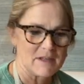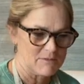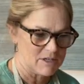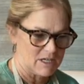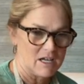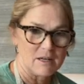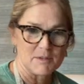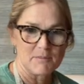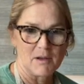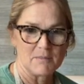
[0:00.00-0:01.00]
We're going to cut up
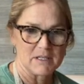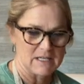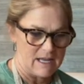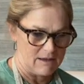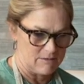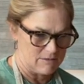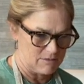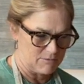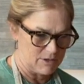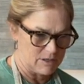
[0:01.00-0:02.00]
the pumpkin now.
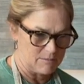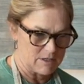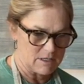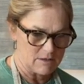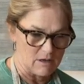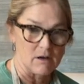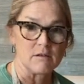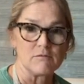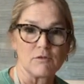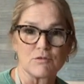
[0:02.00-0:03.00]
We're going to be
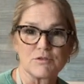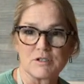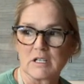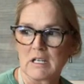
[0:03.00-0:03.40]
roasting